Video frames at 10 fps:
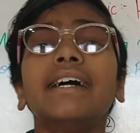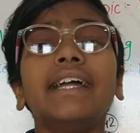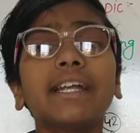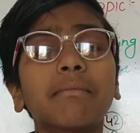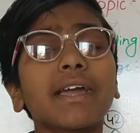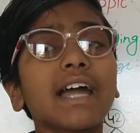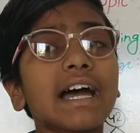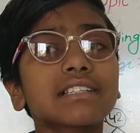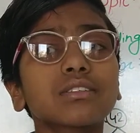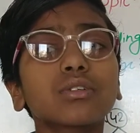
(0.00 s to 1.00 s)
it may
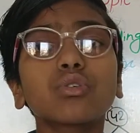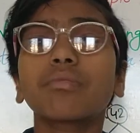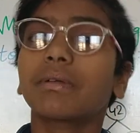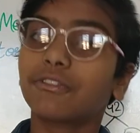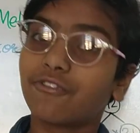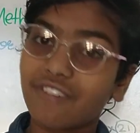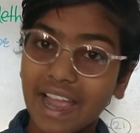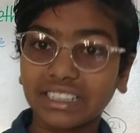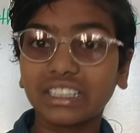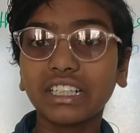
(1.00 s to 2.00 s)
ask you to do it by the
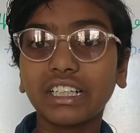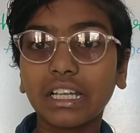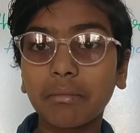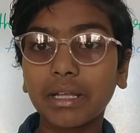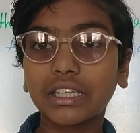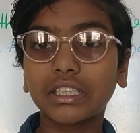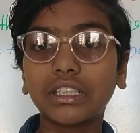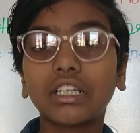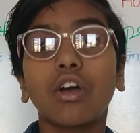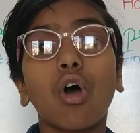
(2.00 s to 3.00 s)
factor tree method